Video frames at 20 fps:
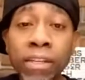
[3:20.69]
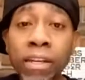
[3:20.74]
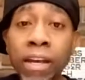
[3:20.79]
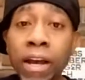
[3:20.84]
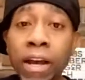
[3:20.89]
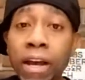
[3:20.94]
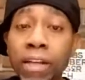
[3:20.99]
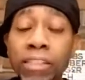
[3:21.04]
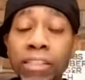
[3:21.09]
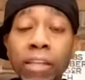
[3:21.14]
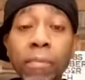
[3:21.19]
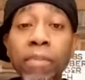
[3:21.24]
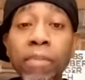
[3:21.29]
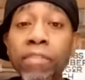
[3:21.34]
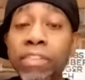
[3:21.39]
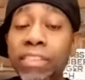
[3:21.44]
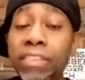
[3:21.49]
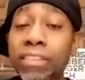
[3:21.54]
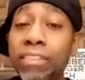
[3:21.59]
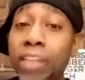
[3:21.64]
Some of
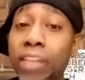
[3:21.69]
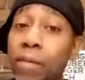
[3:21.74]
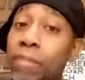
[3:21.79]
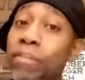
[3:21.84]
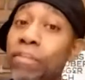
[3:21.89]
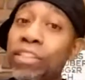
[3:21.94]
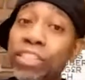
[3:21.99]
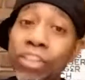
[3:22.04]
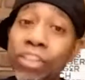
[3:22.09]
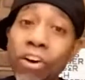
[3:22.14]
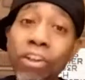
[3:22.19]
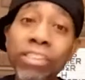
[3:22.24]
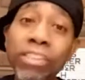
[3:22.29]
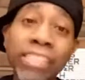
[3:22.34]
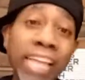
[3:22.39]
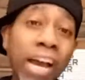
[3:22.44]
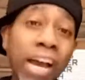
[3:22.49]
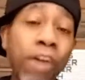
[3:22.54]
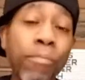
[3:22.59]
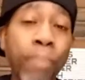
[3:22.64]
his songs
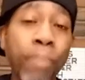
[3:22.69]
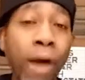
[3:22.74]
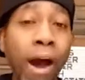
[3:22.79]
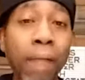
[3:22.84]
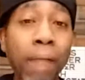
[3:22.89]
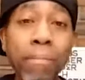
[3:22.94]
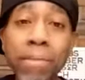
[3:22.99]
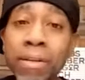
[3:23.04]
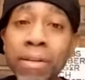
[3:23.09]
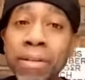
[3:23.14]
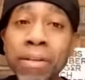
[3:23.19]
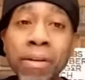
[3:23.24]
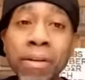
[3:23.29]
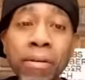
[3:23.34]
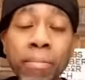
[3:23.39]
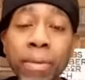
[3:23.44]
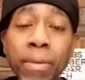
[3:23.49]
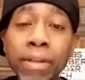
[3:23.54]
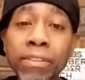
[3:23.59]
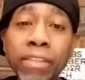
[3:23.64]
sound pop,
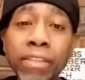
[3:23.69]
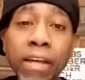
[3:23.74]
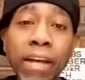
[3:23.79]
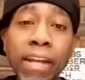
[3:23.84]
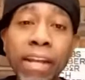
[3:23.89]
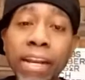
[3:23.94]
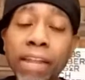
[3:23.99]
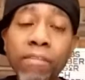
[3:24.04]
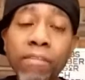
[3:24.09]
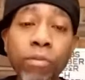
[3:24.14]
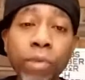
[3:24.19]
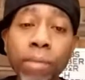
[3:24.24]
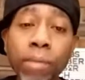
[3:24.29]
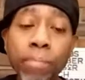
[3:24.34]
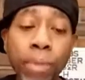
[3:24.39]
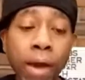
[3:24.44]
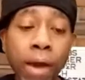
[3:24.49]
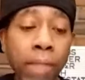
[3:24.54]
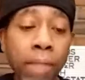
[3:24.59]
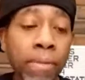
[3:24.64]
but they never went
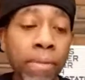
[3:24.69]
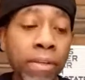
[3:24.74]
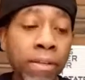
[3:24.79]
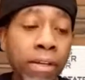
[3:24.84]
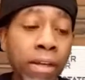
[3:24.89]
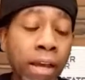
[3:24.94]
pop.